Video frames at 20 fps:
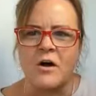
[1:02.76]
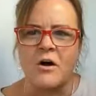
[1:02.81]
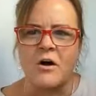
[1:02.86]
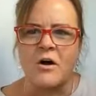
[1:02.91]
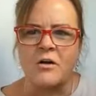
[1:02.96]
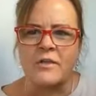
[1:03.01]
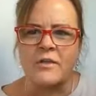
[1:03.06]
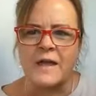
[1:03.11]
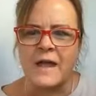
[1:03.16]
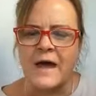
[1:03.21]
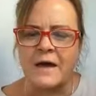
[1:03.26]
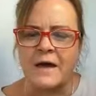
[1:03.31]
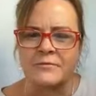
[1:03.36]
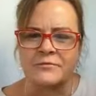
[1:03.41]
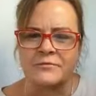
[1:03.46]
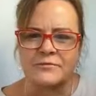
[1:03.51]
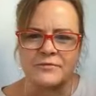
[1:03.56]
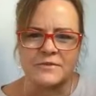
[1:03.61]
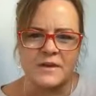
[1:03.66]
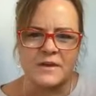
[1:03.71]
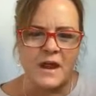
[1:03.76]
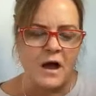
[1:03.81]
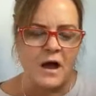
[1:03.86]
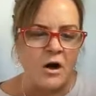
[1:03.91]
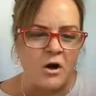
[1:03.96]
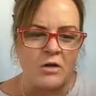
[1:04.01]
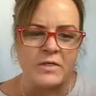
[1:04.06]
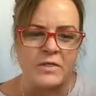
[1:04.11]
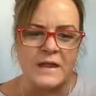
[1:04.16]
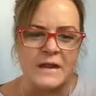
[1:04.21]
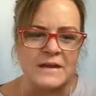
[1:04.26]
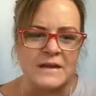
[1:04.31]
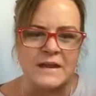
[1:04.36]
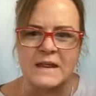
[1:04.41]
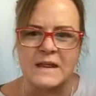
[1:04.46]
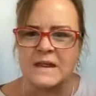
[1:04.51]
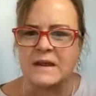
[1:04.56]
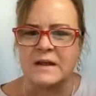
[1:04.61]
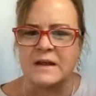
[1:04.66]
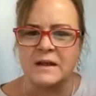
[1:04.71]
All they
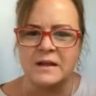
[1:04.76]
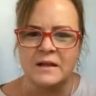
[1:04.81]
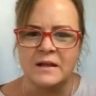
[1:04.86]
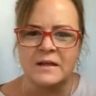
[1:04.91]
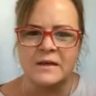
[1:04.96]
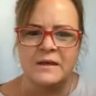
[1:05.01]
need